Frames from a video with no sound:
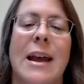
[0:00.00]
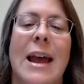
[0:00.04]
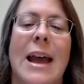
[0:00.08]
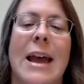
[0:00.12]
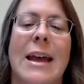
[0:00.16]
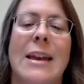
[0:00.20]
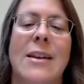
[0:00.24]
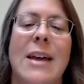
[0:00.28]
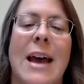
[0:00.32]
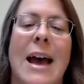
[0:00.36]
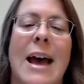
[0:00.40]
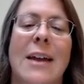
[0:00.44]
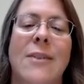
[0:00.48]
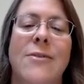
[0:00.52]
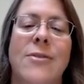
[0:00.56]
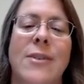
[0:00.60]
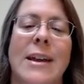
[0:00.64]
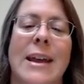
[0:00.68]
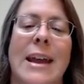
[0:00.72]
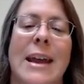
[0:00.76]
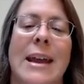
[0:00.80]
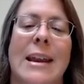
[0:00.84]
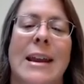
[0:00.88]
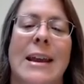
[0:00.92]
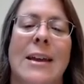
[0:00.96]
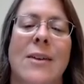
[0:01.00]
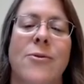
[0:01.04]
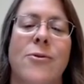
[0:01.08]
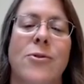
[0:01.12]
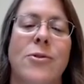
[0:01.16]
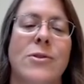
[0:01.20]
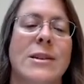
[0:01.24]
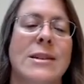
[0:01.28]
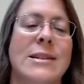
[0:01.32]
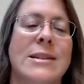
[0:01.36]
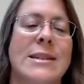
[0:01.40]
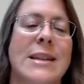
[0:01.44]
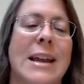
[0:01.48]
and advocating for
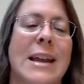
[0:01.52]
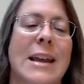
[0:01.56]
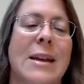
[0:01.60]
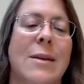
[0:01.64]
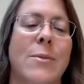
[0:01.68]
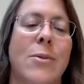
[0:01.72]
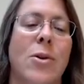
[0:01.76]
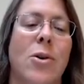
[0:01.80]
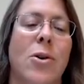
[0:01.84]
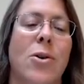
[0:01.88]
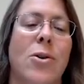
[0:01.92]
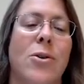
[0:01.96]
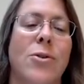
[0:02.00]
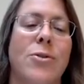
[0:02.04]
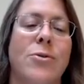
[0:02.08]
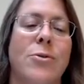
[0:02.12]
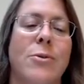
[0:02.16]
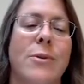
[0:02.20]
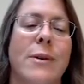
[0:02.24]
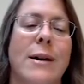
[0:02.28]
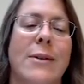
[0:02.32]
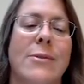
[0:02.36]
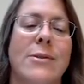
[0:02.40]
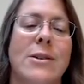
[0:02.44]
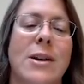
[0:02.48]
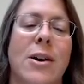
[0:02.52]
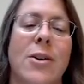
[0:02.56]
the same all throughout